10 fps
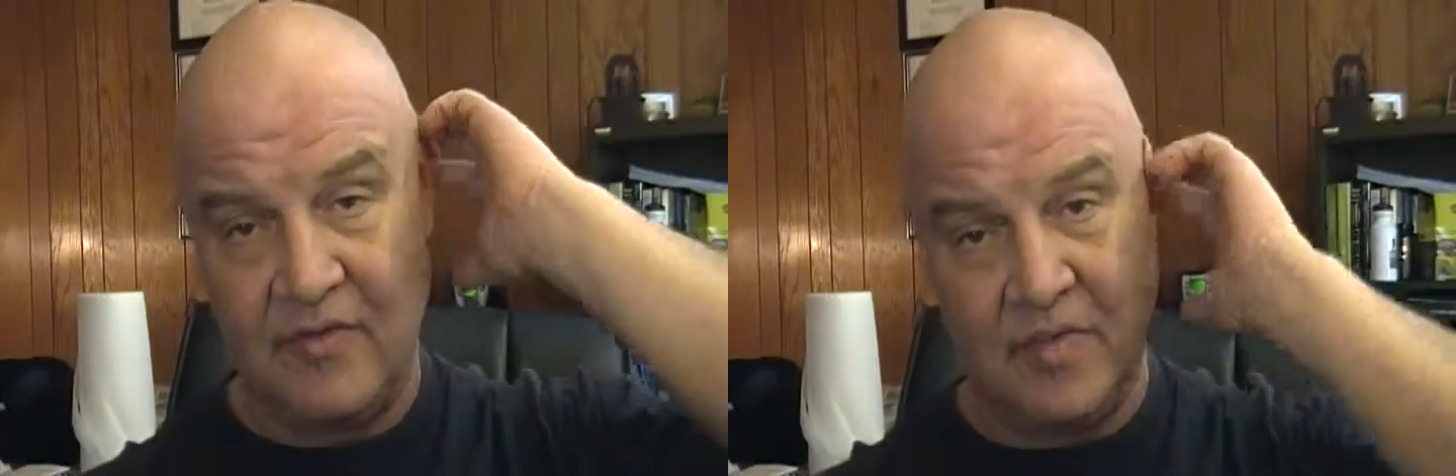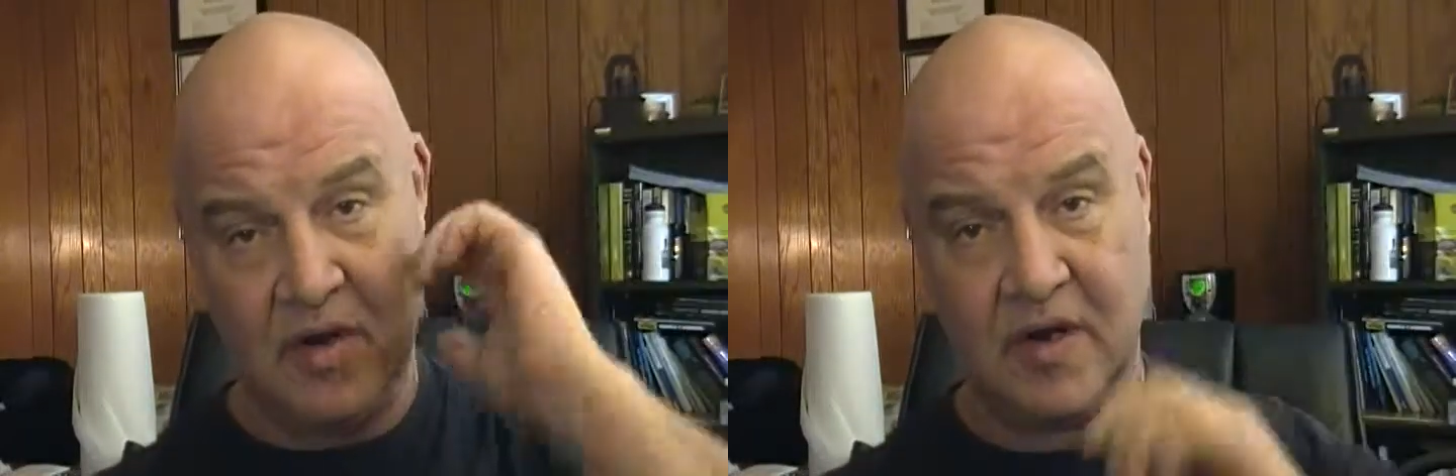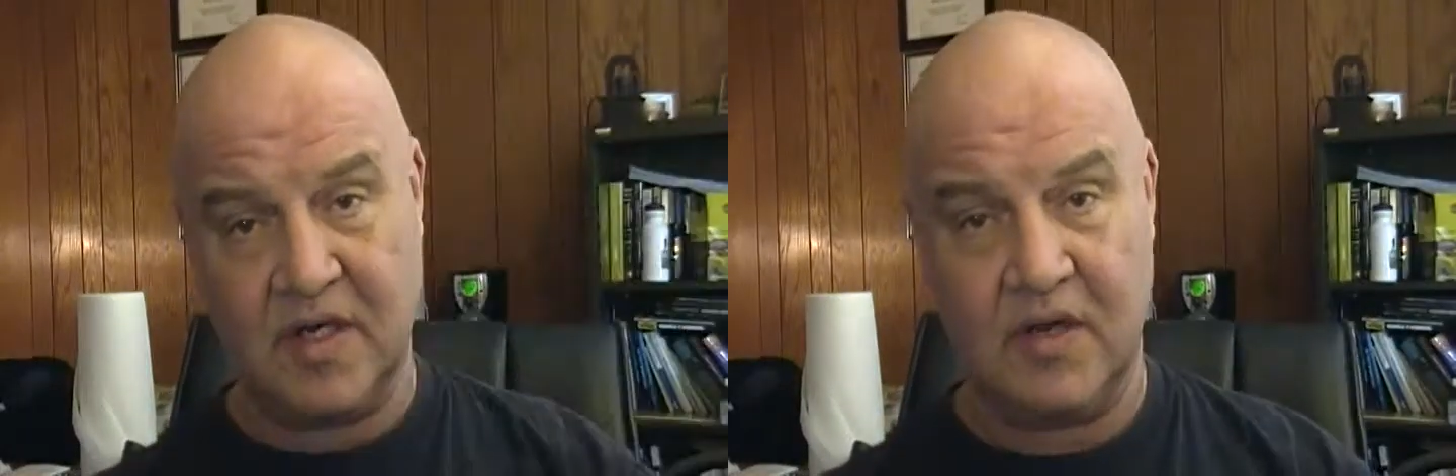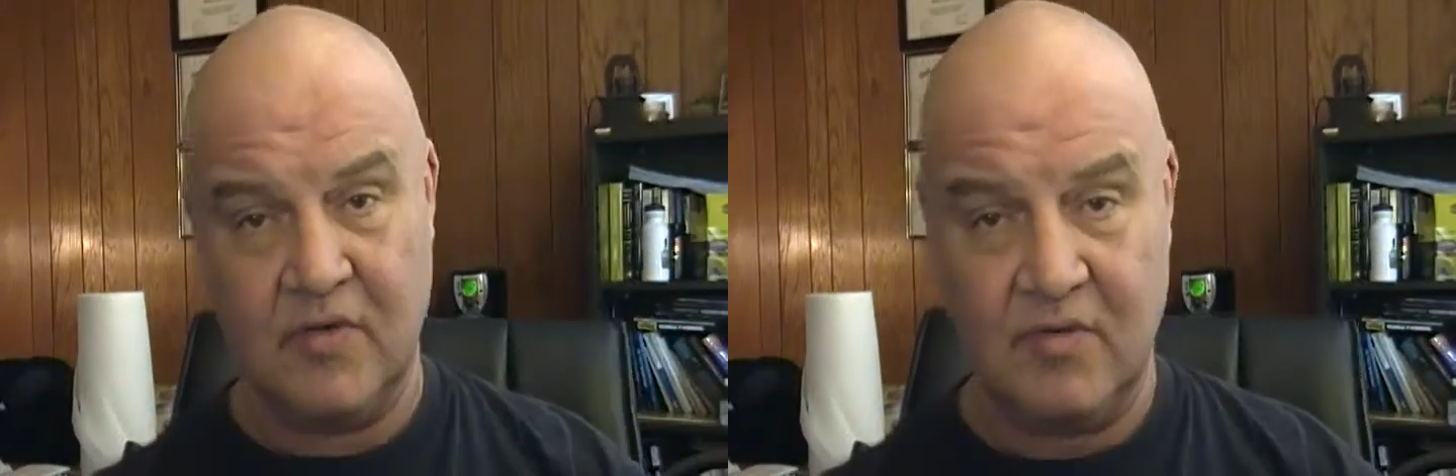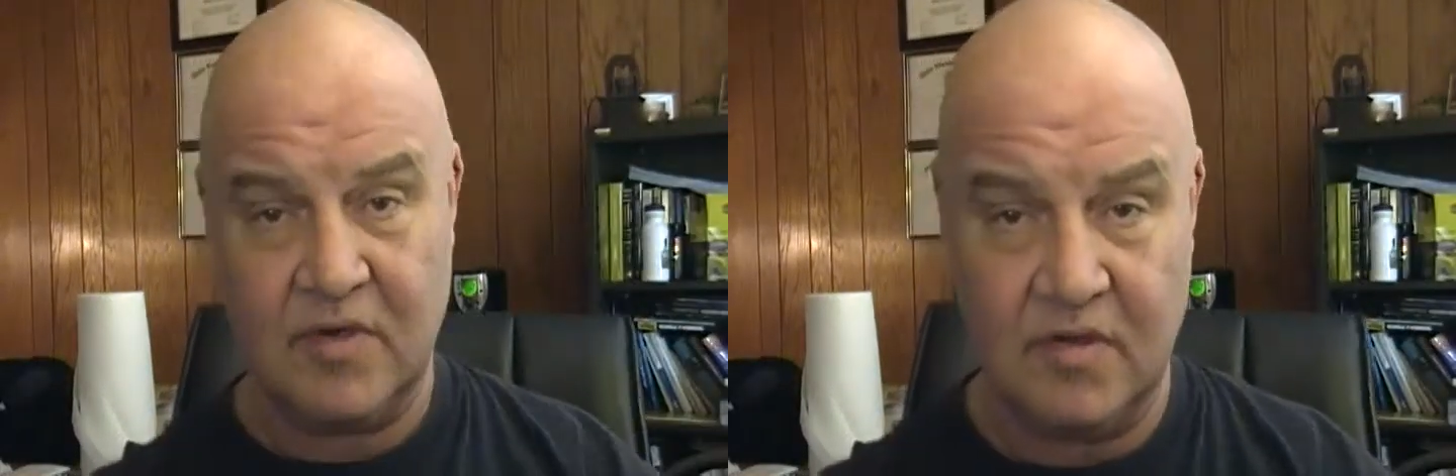America,
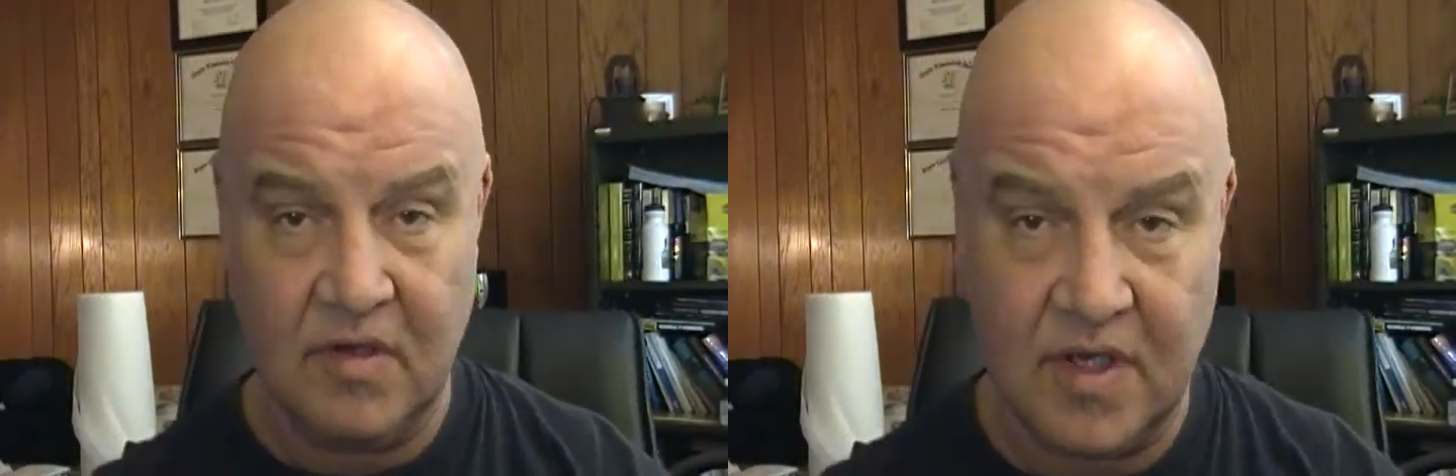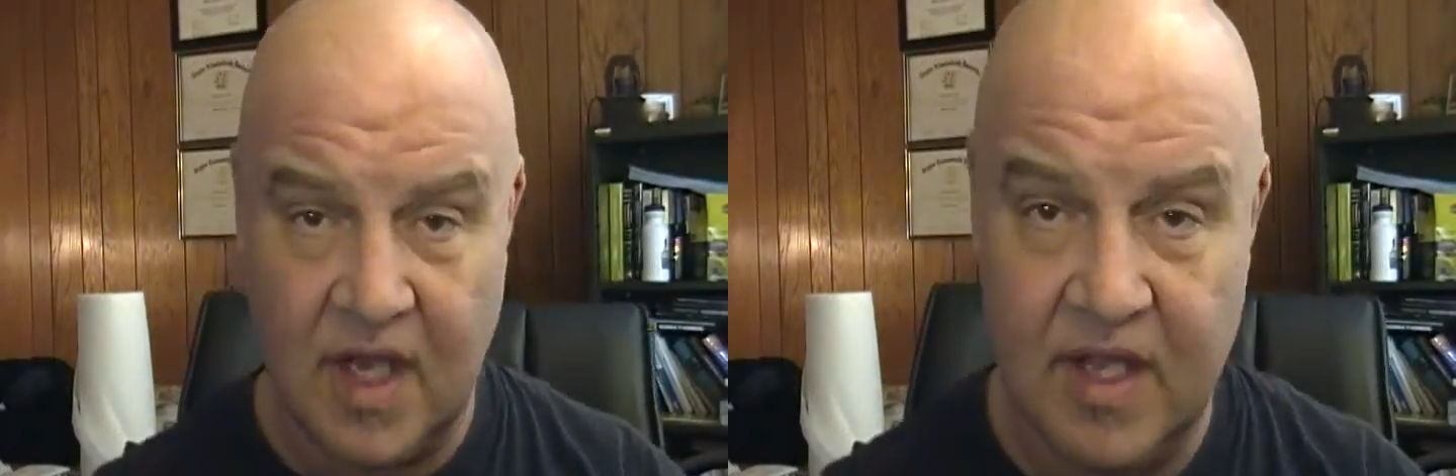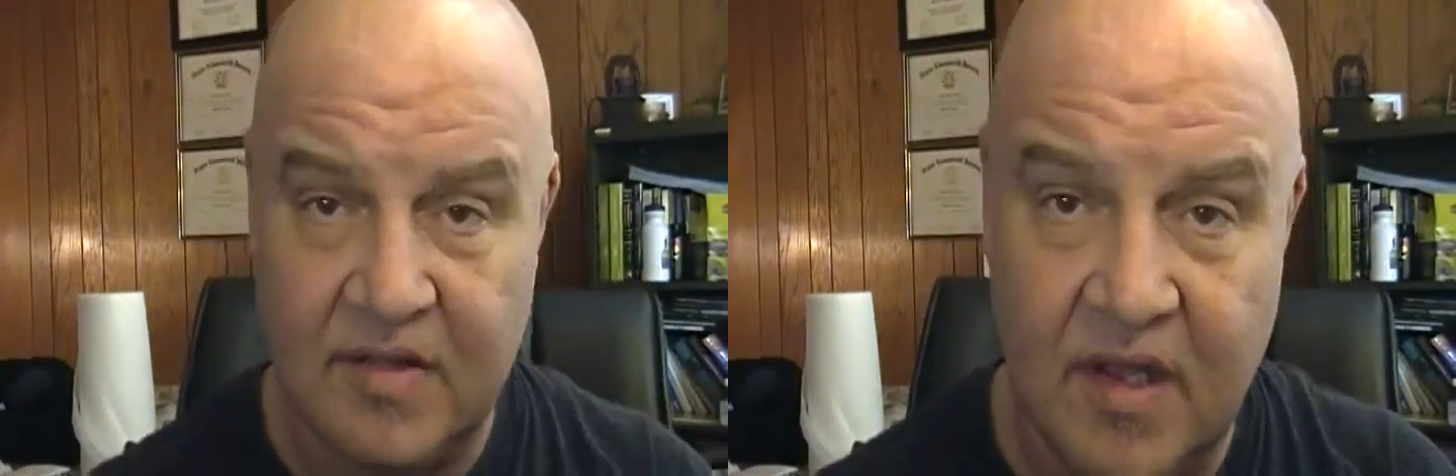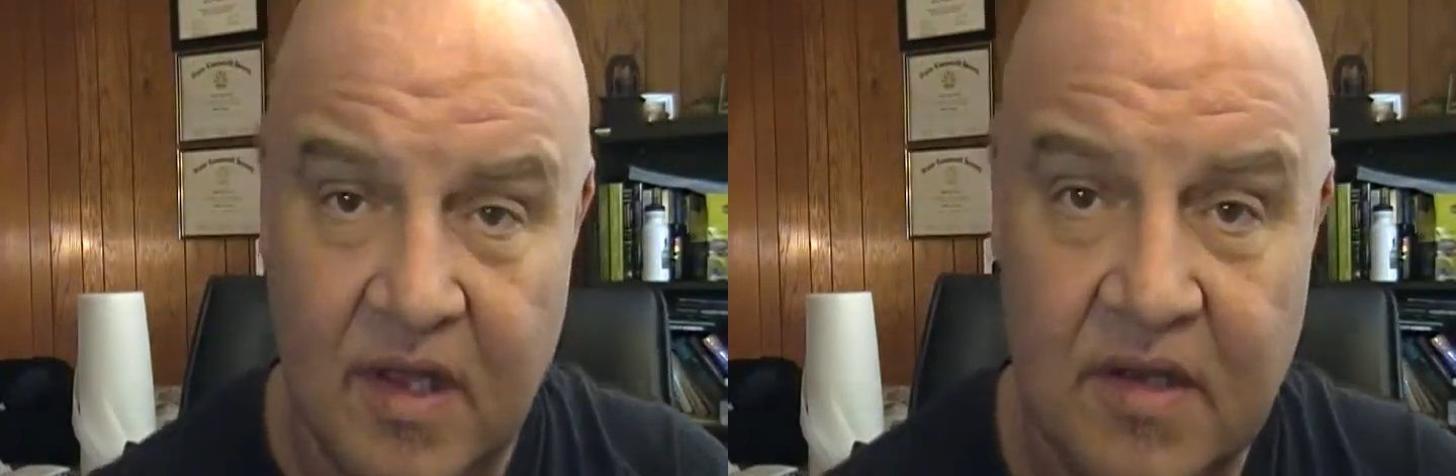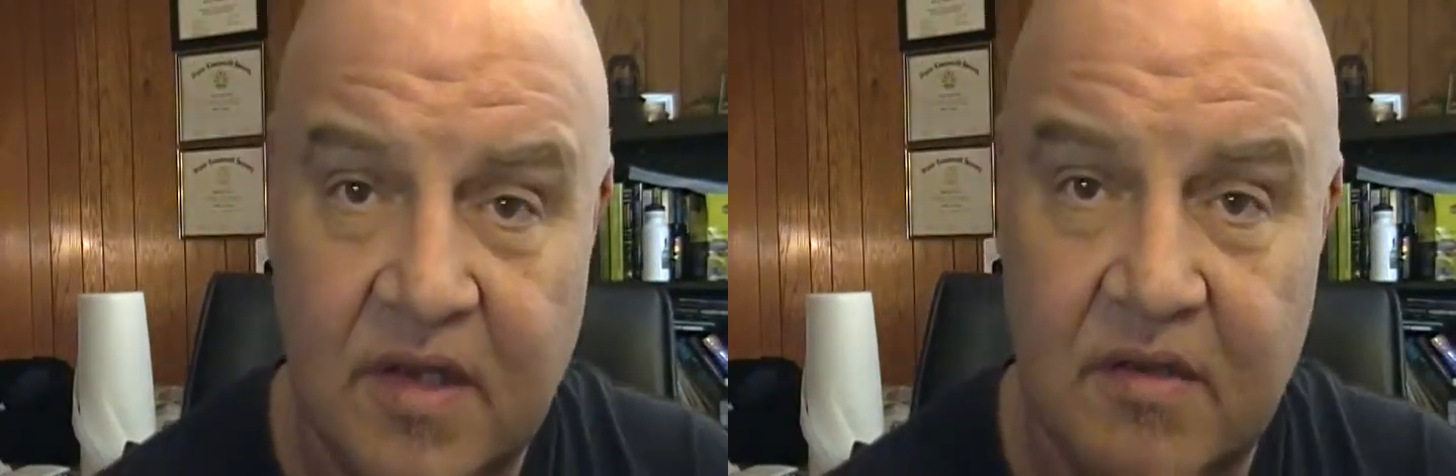we want to look at
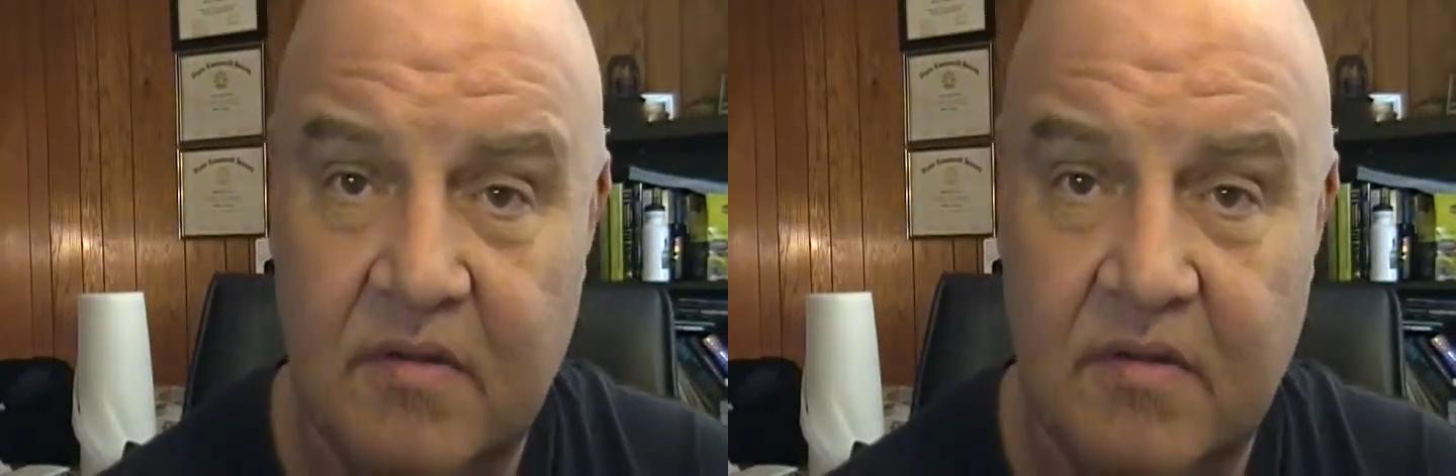the